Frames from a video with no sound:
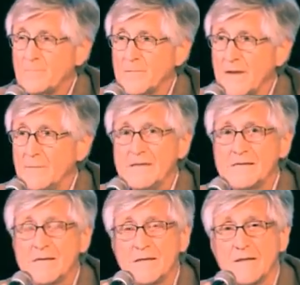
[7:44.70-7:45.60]
that means
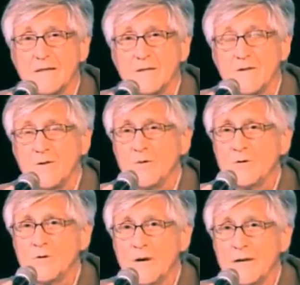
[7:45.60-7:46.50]
that the, the
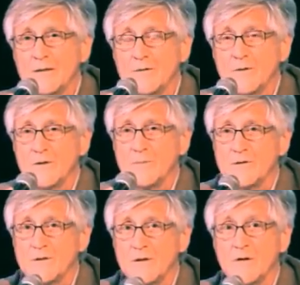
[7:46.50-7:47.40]
Nuclear Regulatory
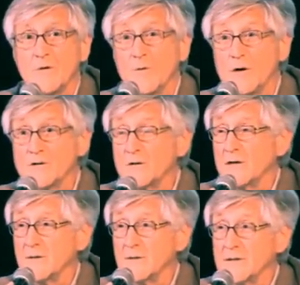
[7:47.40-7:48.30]
Commission in congressional
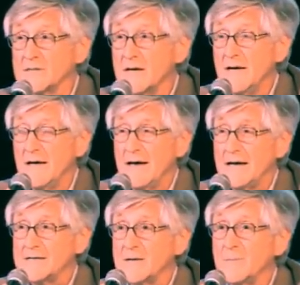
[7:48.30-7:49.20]
hearings
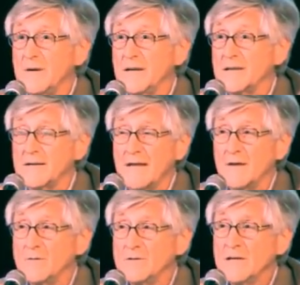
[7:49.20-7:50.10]
has admitted that they
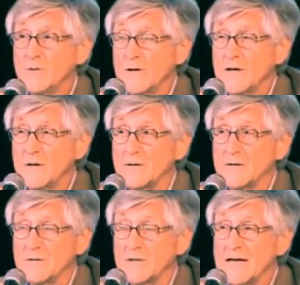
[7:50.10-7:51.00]
only look at
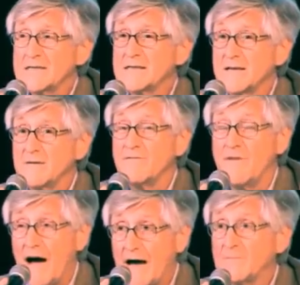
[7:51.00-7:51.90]
less than
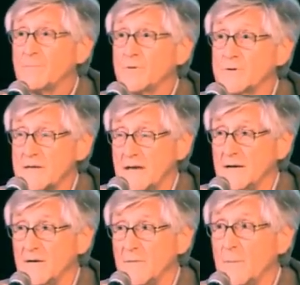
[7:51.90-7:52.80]
5%
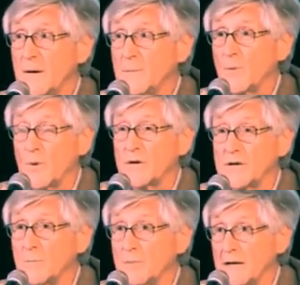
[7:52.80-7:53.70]
of the paperwork in
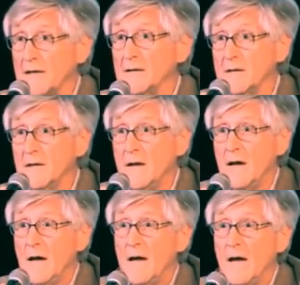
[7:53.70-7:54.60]
the plant.
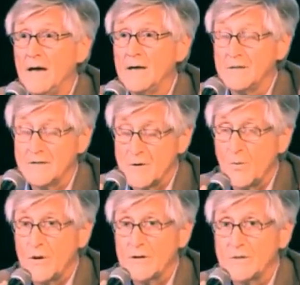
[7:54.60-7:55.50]
And so,
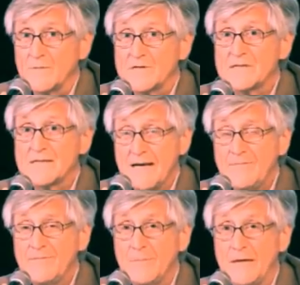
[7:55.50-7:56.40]
what
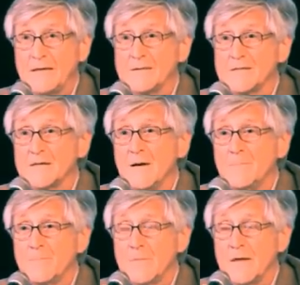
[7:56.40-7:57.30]
safe means
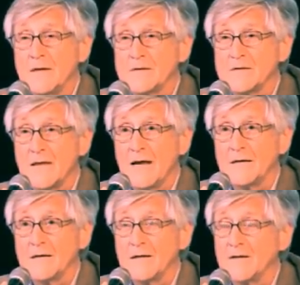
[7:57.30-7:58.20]
is
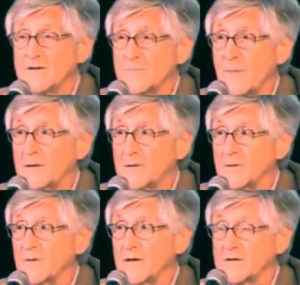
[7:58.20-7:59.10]
that an
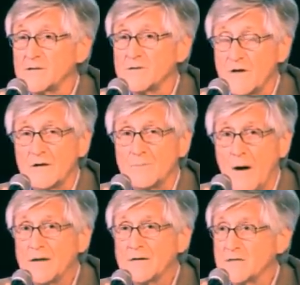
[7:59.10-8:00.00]
inspector has checked
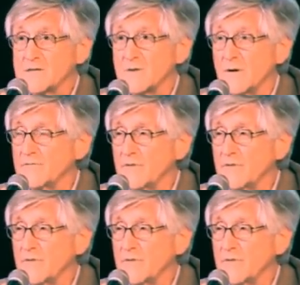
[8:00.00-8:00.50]
boxes off